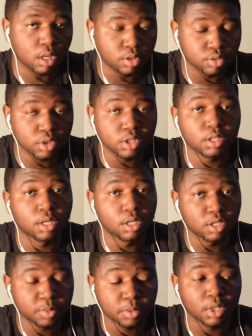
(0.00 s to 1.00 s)
And you can tell
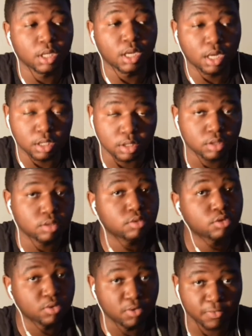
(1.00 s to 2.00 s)
you spent a lot of
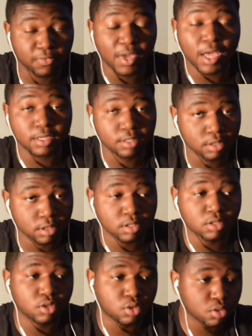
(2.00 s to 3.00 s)
true facts in
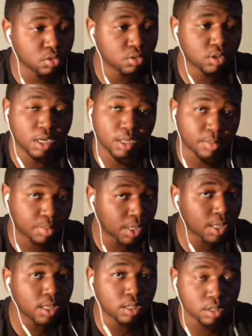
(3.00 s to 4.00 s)
this too. A lot of
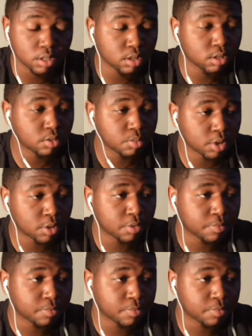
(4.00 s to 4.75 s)
pain in this, man.